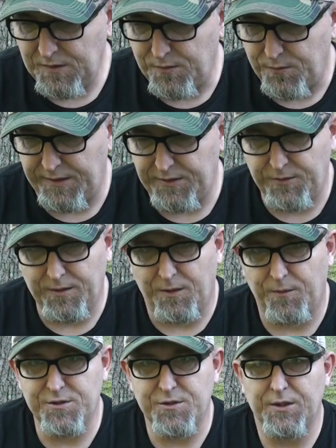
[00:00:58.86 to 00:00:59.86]
we do
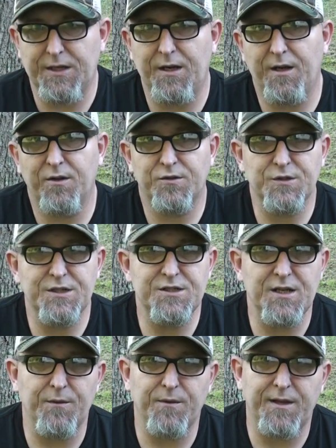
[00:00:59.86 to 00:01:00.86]
not want you to get in a tree
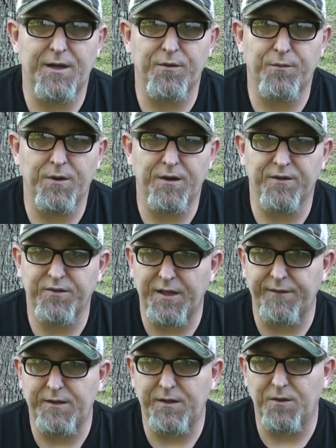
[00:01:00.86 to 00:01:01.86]
stand without wearing a
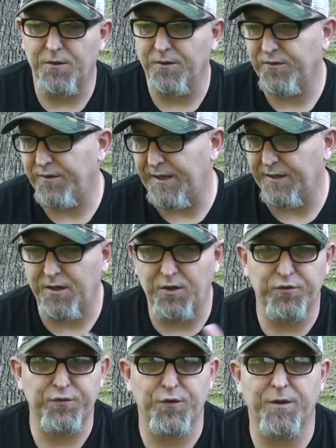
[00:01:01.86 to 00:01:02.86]
safety harness, and that
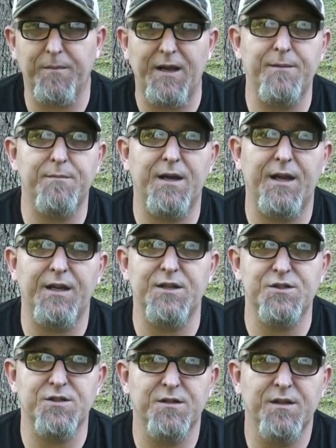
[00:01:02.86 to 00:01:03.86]
goes for the main
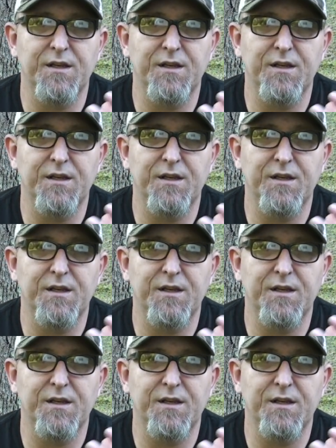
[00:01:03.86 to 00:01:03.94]
page